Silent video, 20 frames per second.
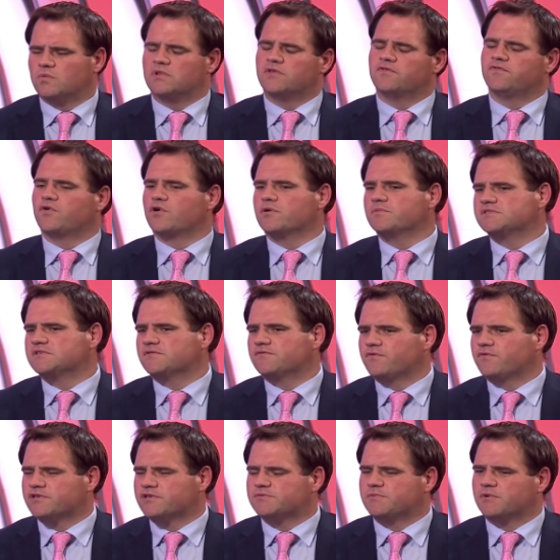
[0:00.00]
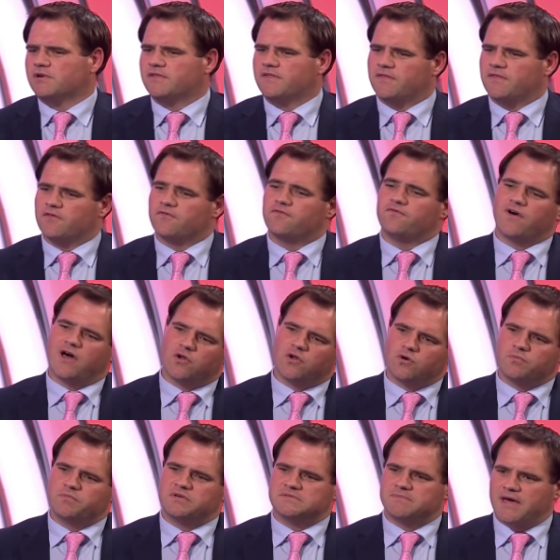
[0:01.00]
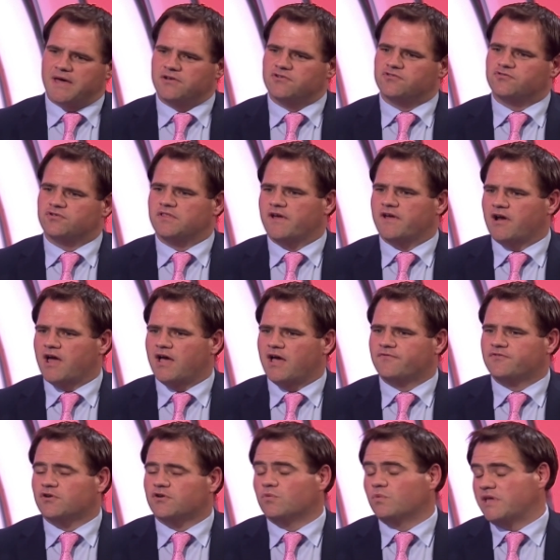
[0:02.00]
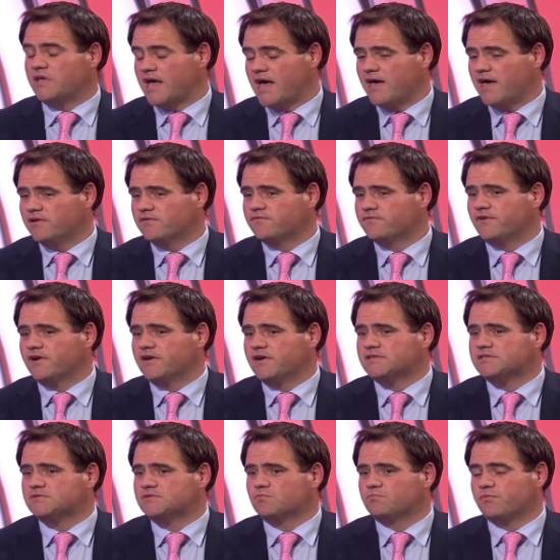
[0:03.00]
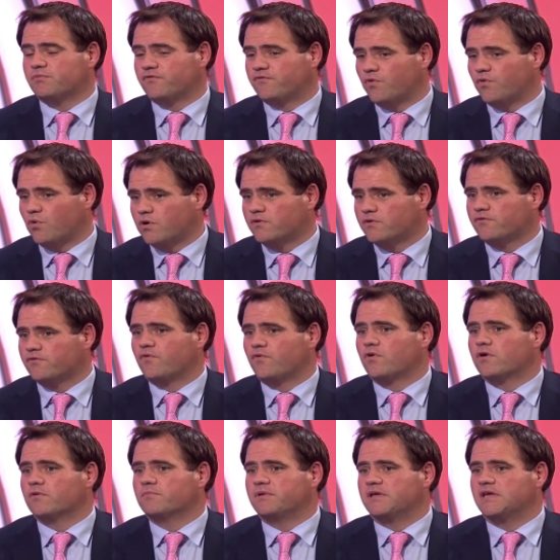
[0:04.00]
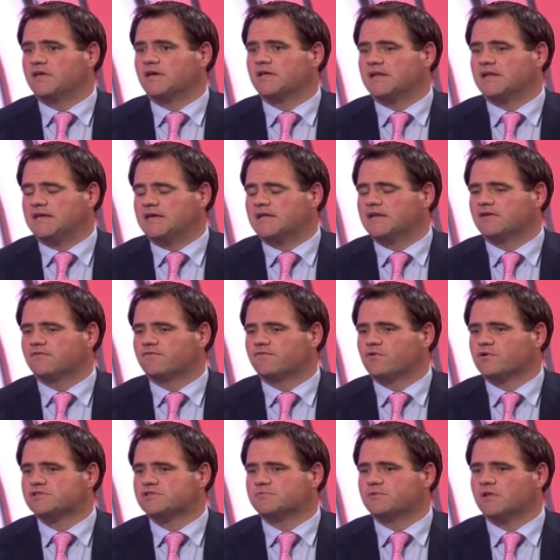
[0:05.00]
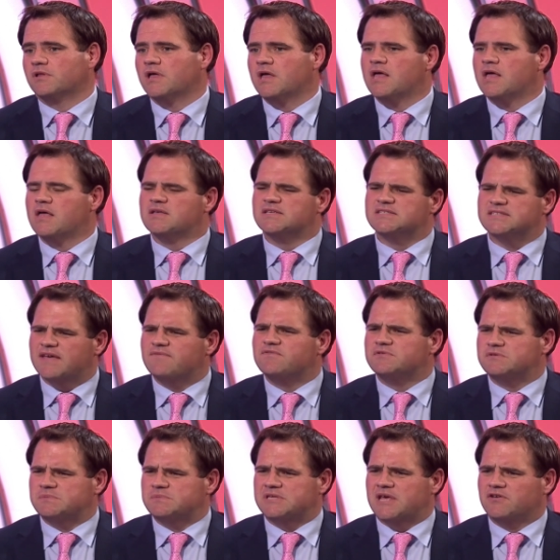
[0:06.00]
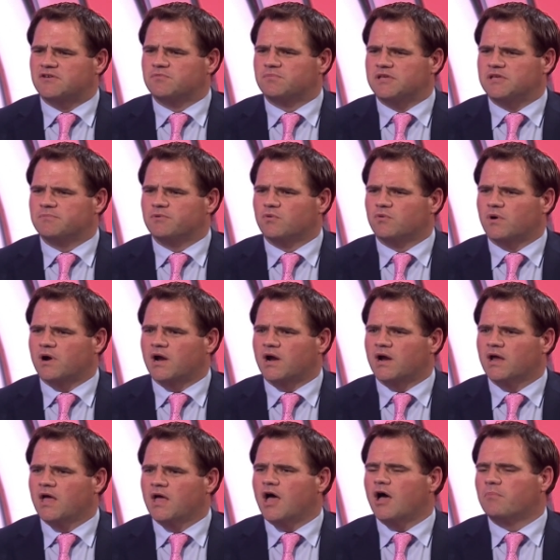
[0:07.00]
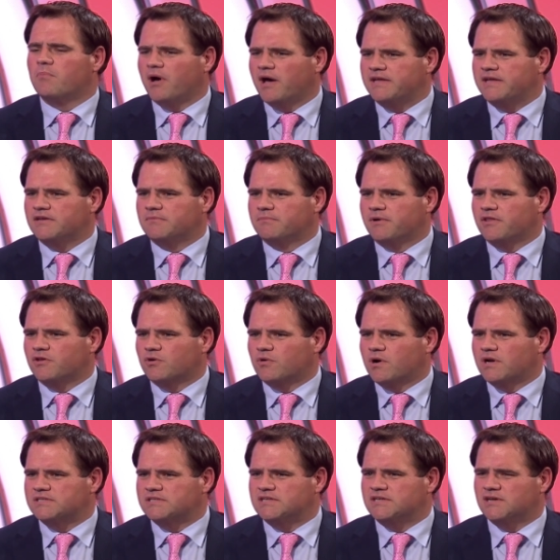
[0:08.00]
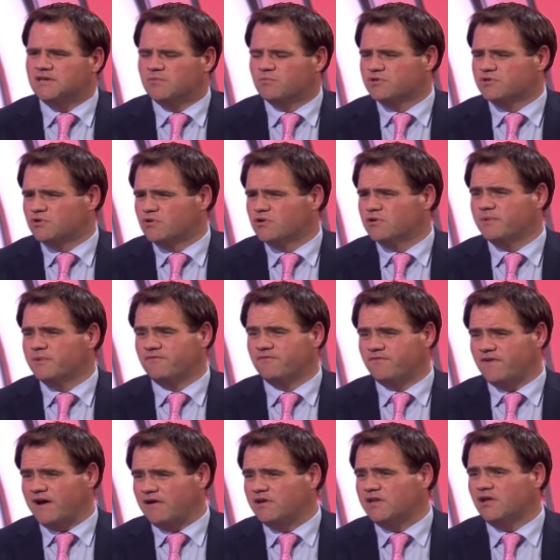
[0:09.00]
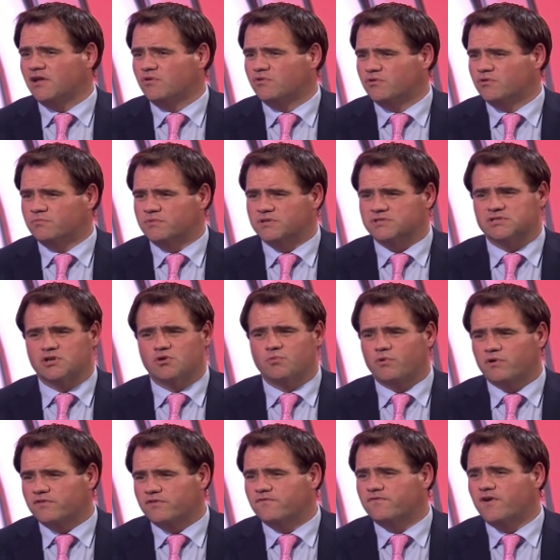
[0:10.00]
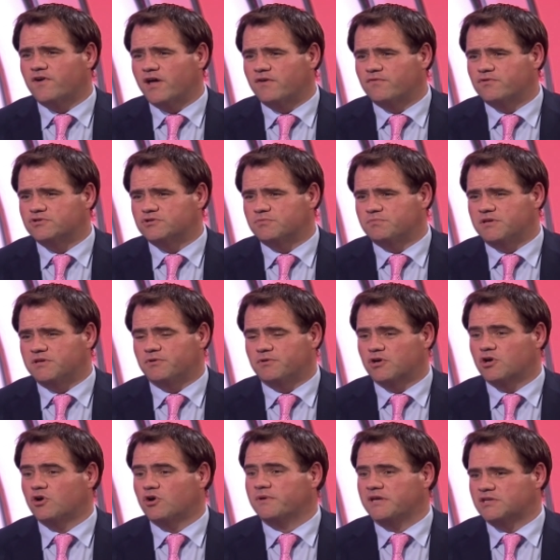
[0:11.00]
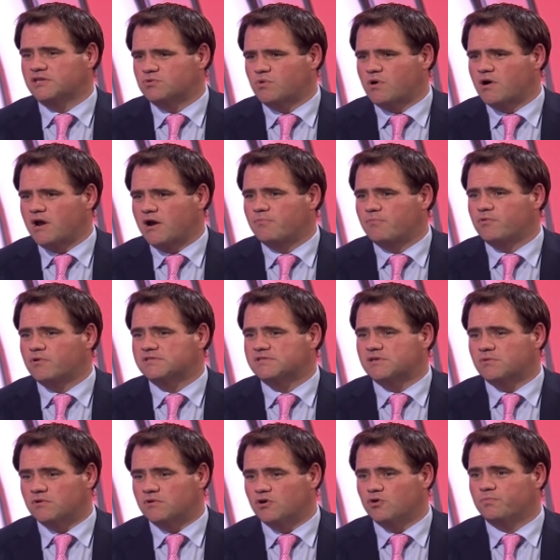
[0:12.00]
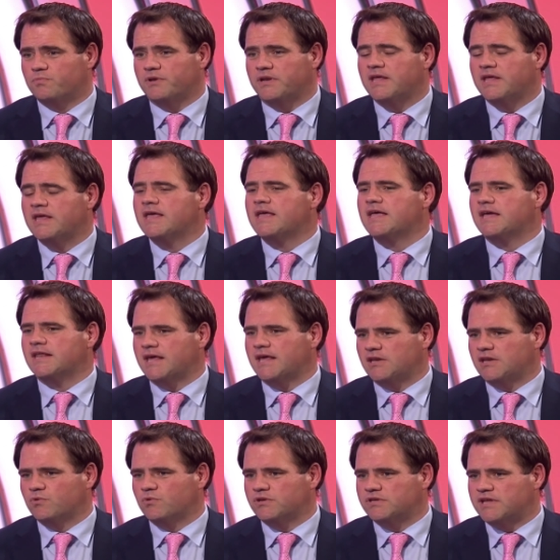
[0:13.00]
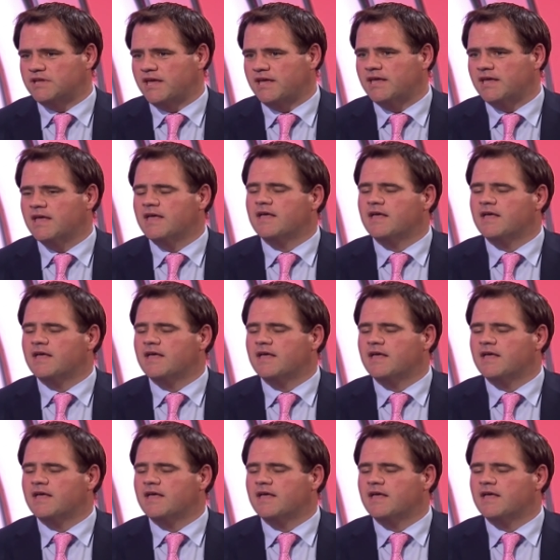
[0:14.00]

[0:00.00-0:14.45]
Well, the form is enforceable and then the follow-up is mandatory thereafter. We had, in fairness, before the form being legally enforceable, 70% of people were abiding by the quarantine, and we're talking about very low numbers, no more than 500 people coming into our airports that were open in any one day.